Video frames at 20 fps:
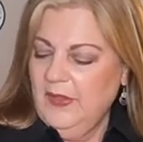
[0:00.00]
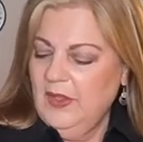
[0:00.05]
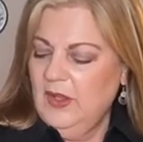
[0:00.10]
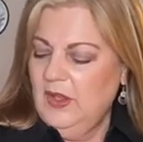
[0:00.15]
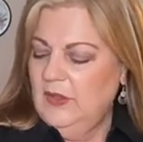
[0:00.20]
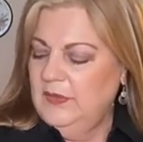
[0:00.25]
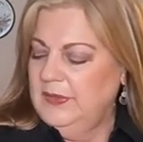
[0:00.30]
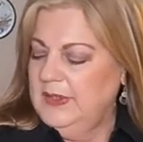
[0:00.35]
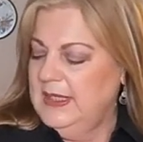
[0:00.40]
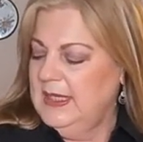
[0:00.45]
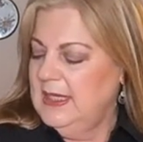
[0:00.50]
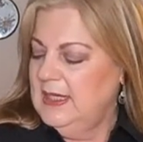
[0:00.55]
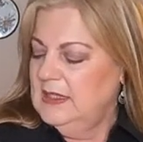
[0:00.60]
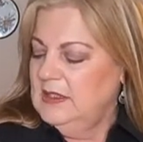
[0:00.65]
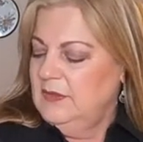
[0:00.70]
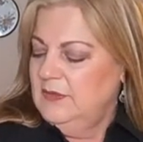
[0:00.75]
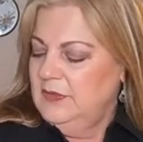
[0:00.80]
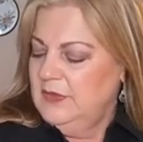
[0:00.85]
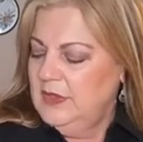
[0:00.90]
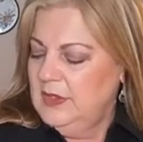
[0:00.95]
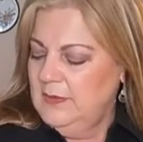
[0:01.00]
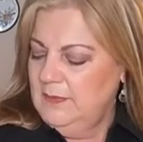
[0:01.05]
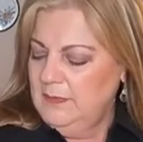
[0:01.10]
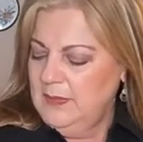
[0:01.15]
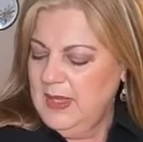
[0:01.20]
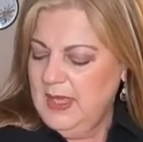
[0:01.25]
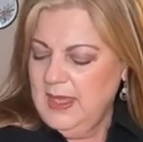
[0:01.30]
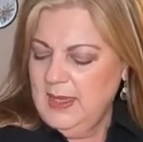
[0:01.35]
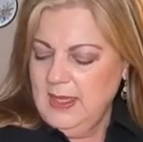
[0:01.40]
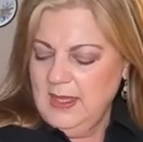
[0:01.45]
on the end of them.
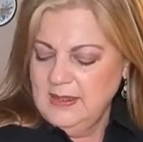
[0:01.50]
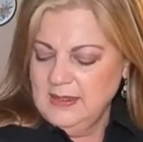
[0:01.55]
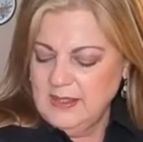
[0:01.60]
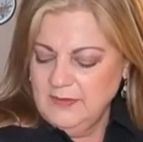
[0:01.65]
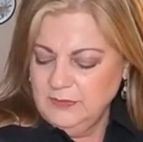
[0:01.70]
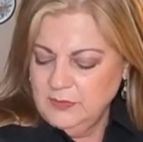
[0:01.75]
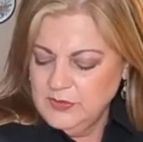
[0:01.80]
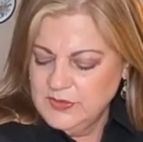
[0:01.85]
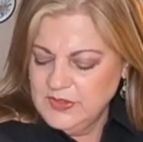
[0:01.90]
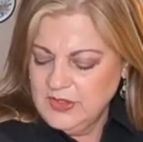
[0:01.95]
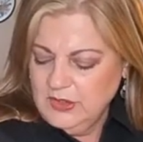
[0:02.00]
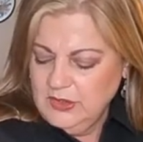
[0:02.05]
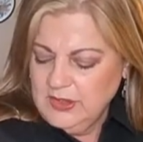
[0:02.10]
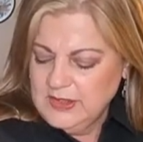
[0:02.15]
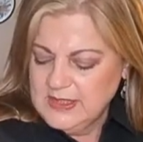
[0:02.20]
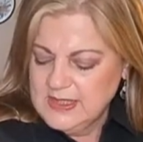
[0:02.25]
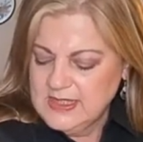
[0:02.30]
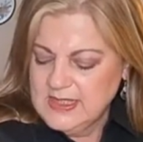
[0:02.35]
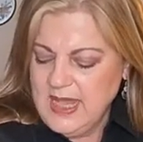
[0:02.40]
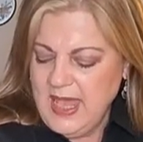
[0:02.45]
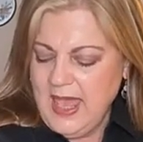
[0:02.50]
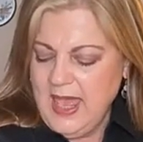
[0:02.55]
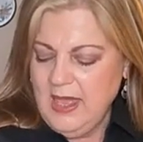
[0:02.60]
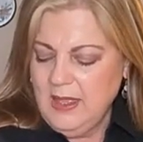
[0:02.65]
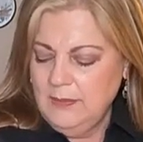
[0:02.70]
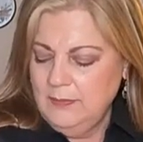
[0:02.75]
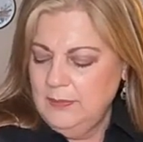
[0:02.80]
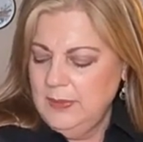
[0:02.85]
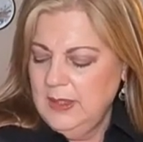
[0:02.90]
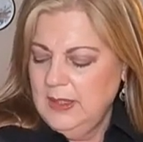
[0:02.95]
And they've also got a
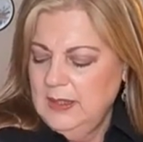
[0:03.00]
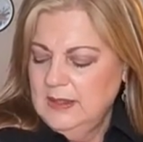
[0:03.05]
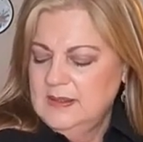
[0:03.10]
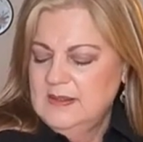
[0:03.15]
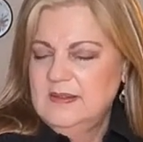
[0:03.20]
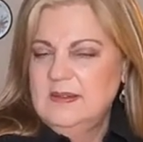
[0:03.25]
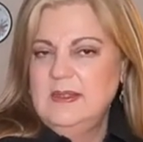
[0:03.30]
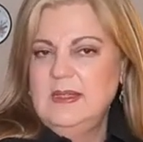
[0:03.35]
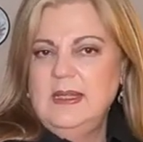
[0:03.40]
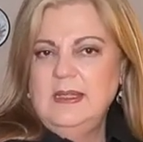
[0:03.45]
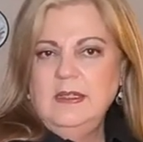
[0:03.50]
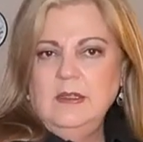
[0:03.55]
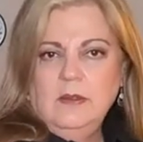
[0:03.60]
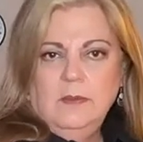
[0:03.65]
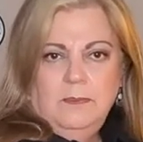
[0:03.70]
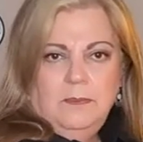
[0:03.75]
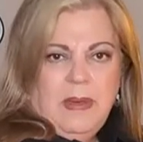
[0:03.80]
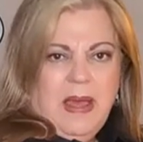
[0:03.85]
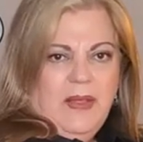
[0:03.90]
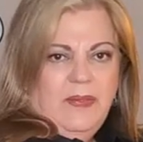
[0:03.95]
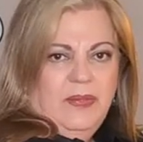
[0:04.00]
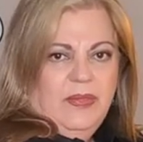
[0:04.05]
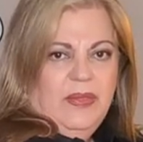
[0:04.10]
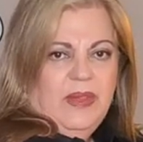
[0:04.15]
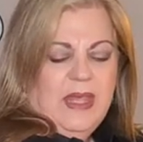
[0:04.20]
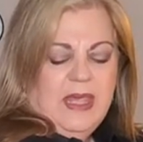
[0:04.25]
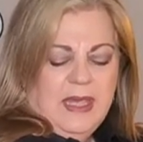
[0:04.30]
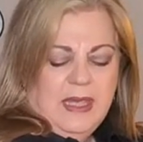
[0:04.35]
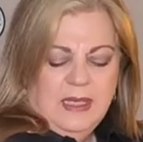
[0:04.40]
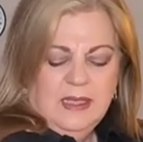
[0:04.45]
tab. See that little button
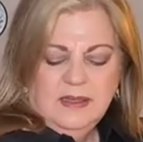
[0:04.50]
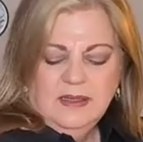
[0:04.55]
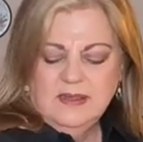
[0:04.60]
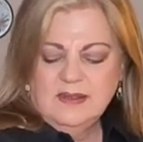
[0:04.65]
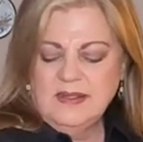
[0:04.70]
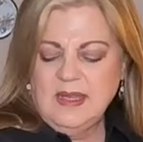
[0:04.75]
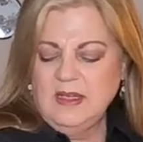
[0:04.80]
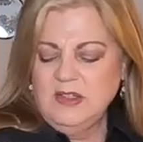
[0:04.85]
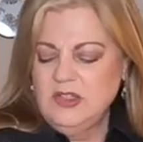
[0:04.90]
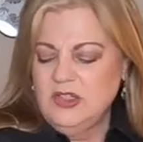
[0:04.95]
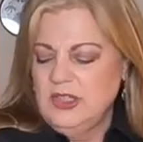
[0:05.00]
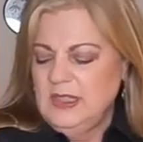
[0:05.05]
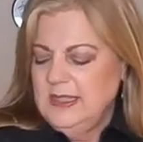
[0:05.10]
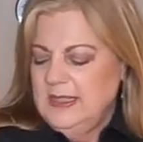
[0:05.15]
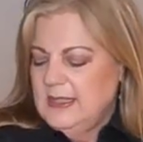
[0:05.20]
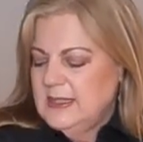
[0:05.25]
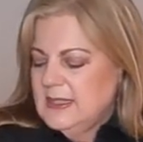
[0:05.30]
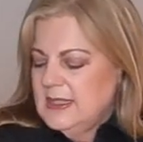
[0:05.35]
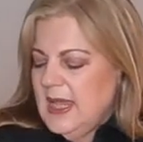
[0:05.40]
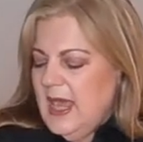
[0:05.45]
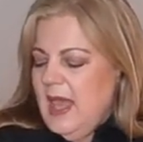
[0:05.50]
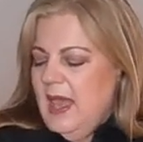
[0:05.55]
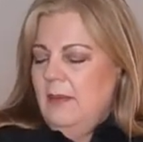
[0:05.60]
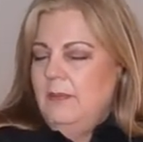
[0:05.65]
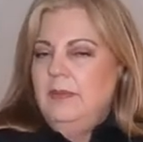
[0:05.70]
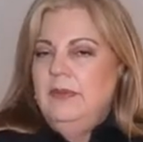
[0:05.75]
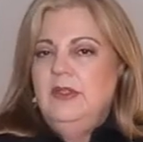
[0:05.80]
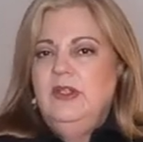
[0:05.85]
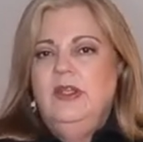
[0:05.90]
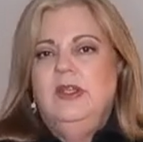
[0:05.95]
there? There's actually a
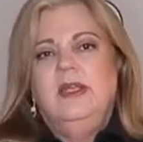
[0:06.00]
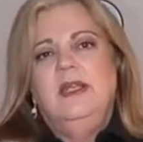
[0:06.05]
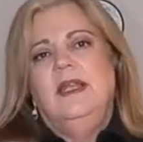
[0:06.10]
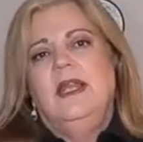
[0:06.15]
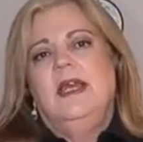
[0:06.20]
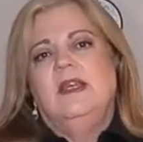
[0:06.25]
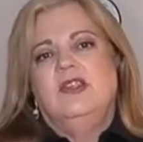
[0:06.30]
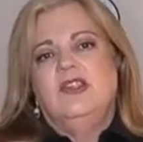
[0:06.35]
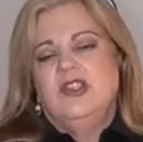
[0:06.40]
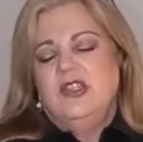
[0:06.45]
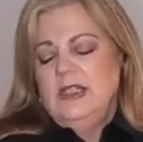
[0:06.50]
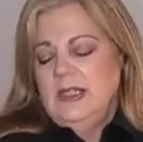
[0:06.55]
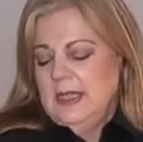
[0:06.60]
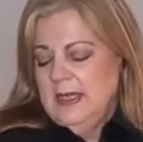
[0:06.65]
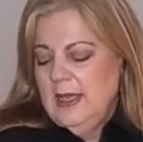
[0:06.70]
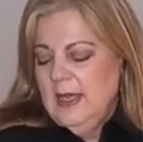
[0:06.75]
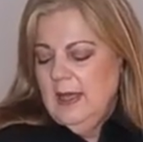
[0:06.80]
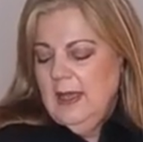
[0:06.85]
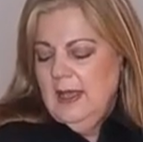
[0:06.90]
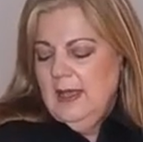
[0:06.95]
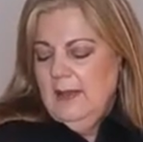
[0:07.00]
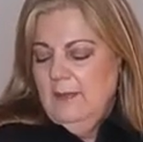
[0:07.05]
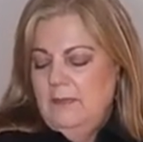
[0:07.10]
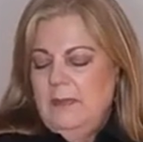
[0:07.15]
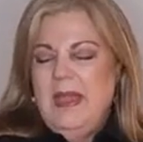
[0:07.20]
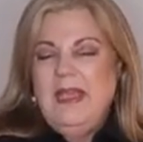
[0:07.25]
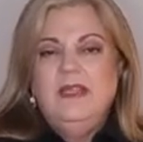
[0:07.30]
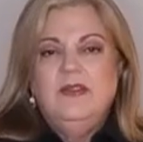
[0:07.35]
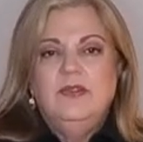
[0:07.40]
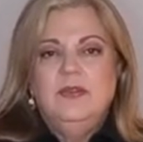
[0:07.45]
tab and you can actually
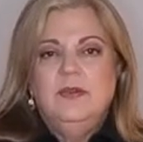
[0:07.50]
make